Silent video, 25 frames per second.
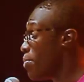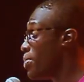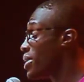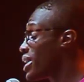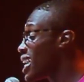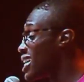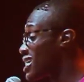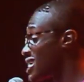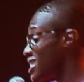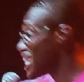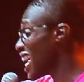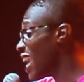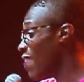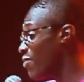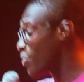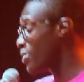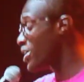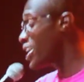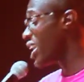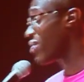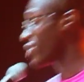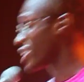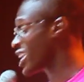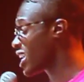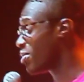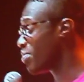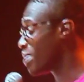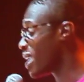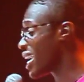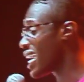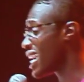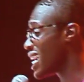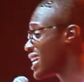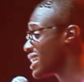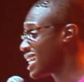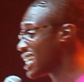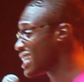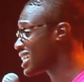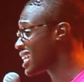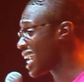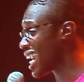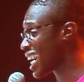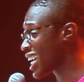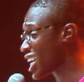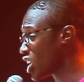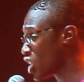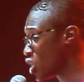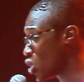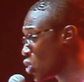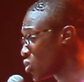because life will never give me anything that I
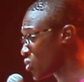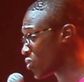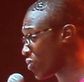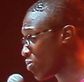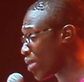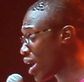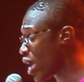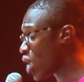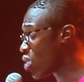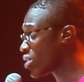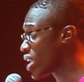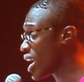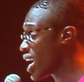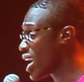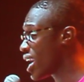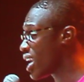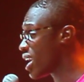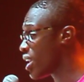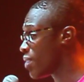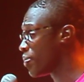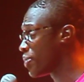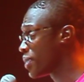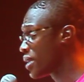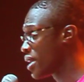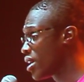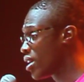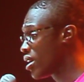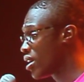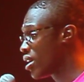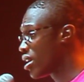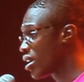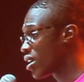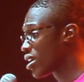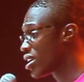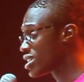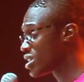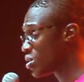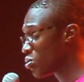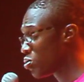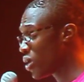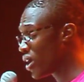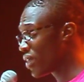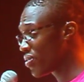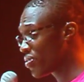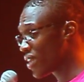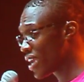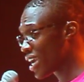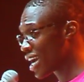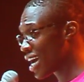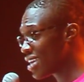could use for my own aid. Because the
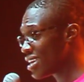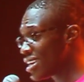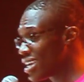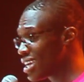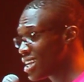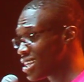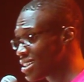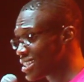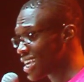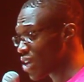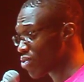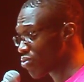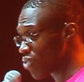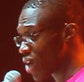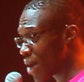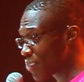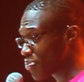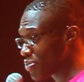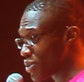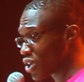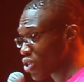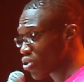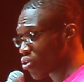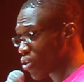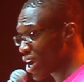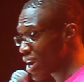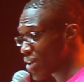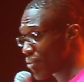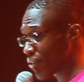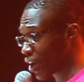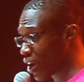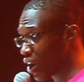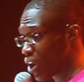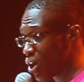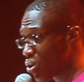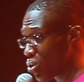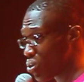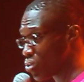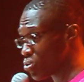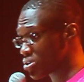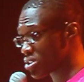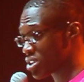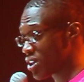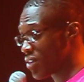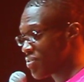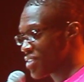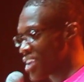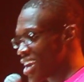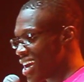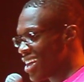one thing I needed, they wrapped in grave
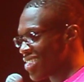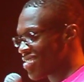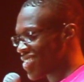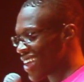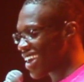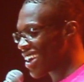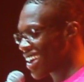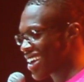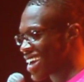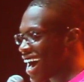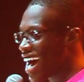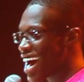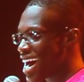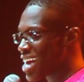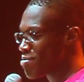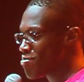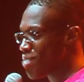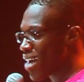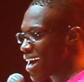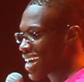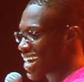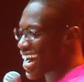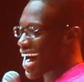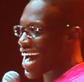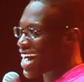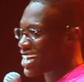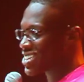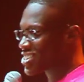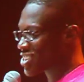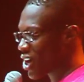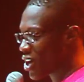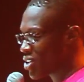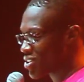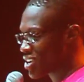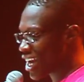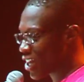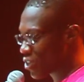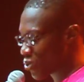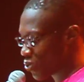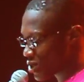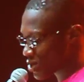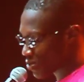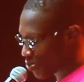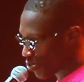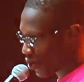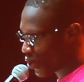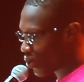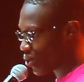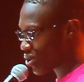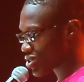clothes. Thank God my God thought death was
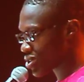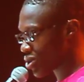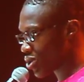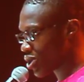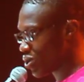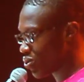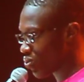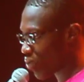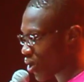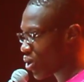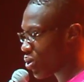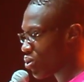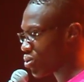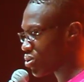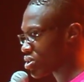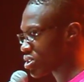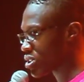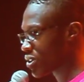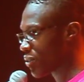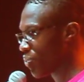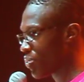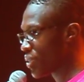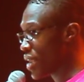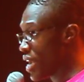bull, so he rose.